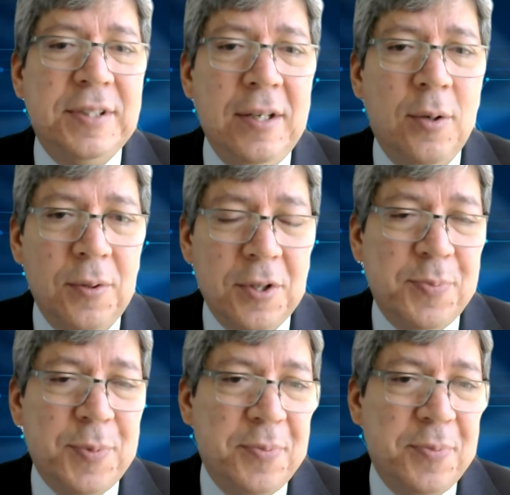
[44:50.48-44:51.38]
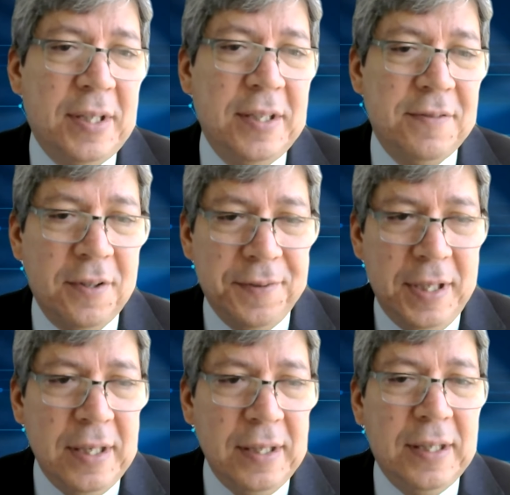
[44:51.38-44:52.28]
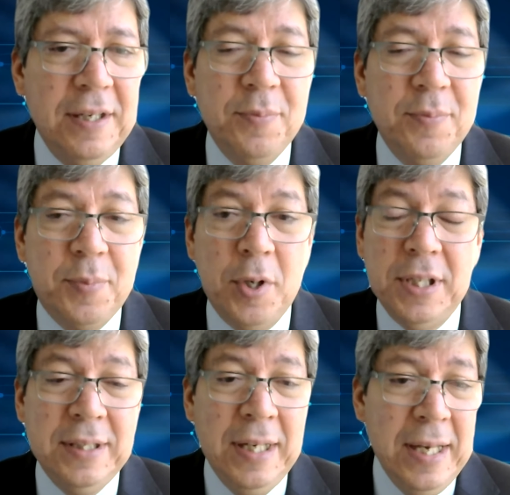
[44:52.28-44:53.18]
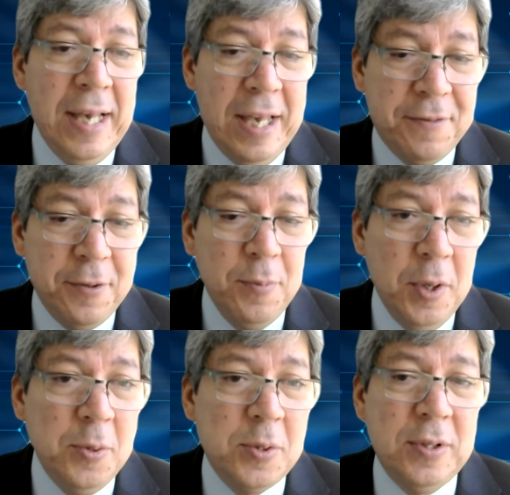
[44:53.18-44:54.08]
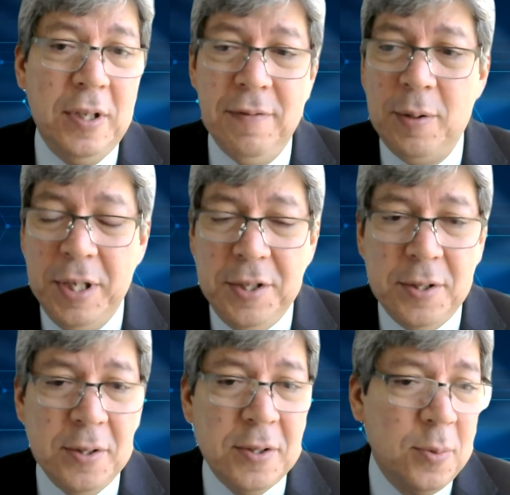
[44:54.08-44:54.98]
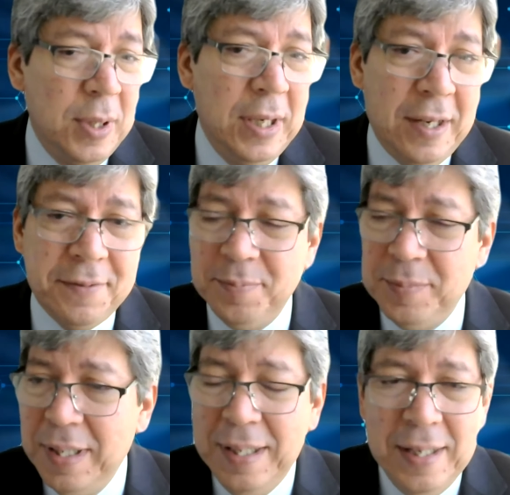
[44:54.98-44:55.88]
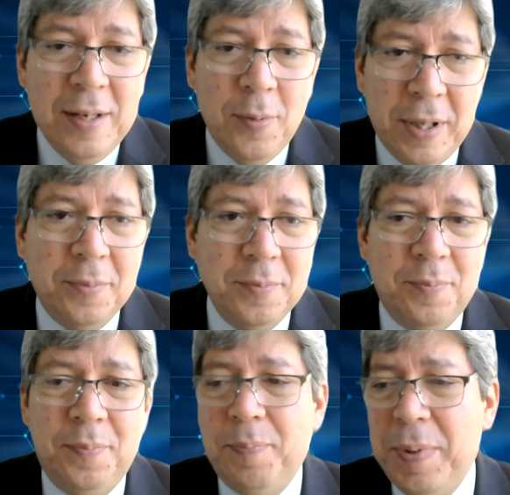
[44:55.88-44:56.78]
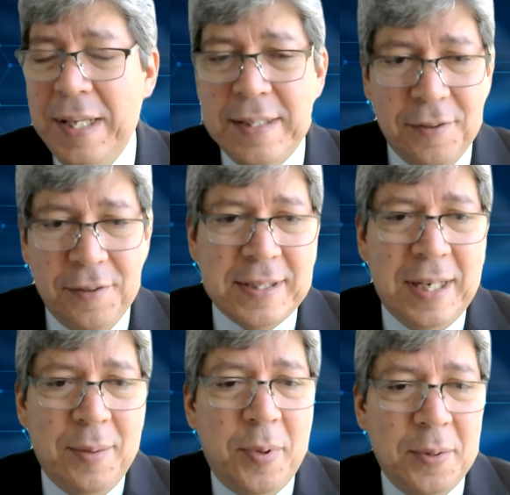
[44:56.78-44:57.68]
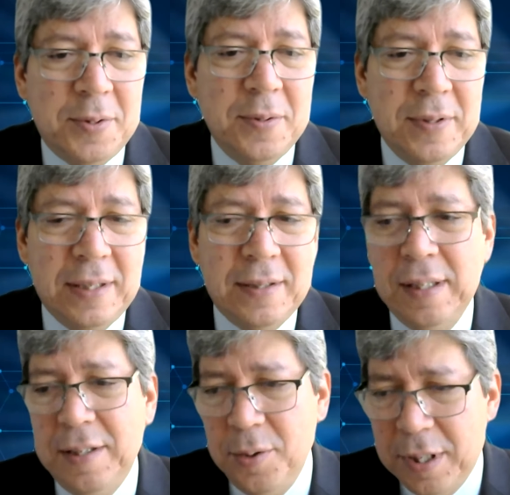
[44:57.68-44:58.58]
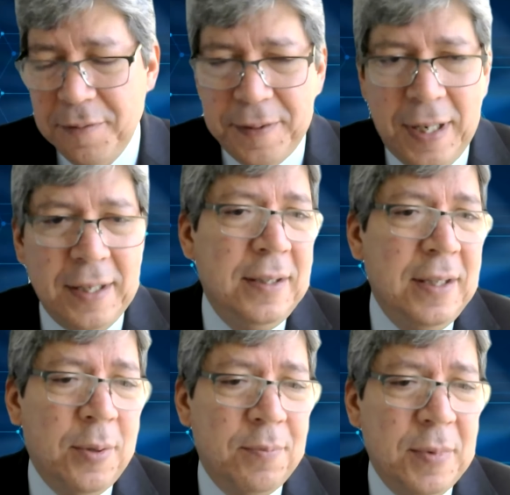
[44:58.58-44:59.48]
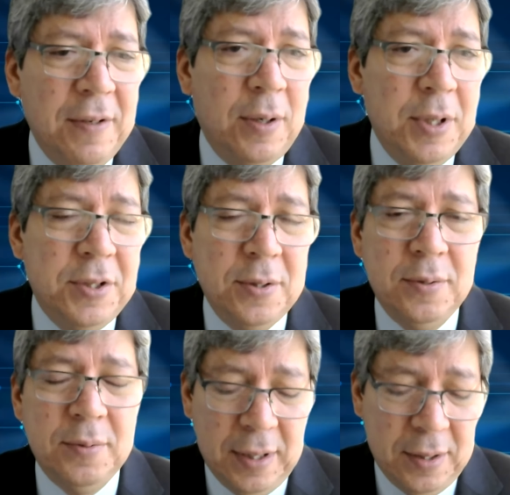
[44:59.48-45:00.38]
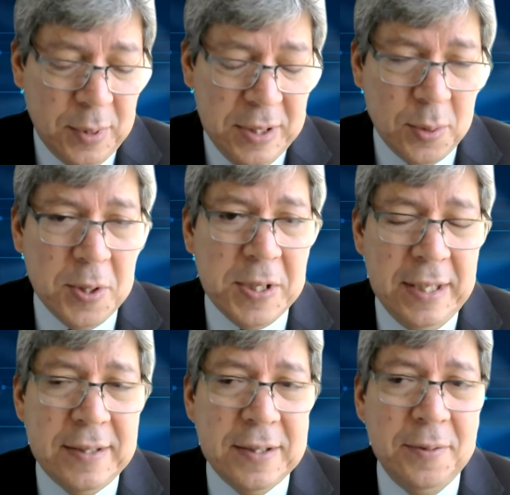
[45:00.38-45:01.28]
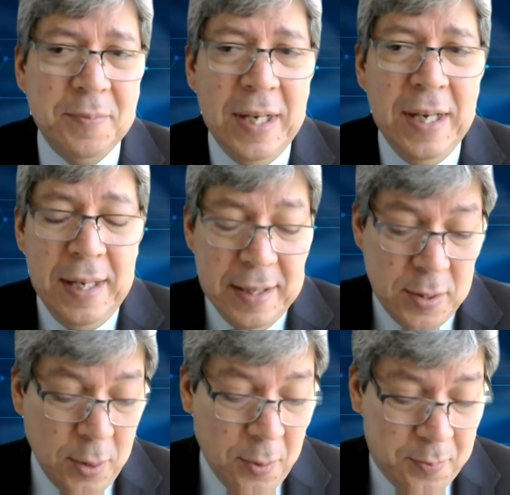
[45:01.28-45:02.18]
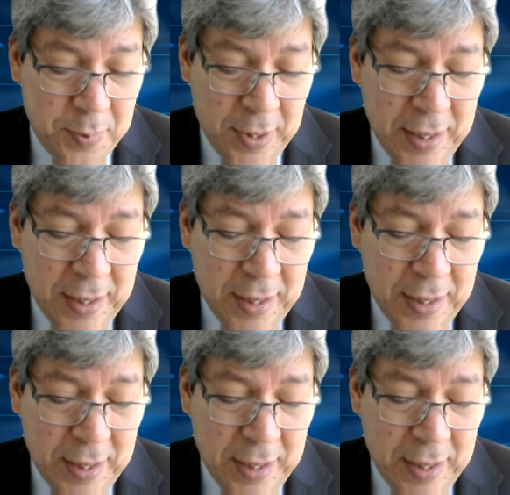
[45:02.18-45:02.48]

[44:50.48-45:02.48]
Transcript: stakeholders' perspectives of any given project. And from those evaluations, we have, well, plenty of examples that you can find in our evaluation resource center. So,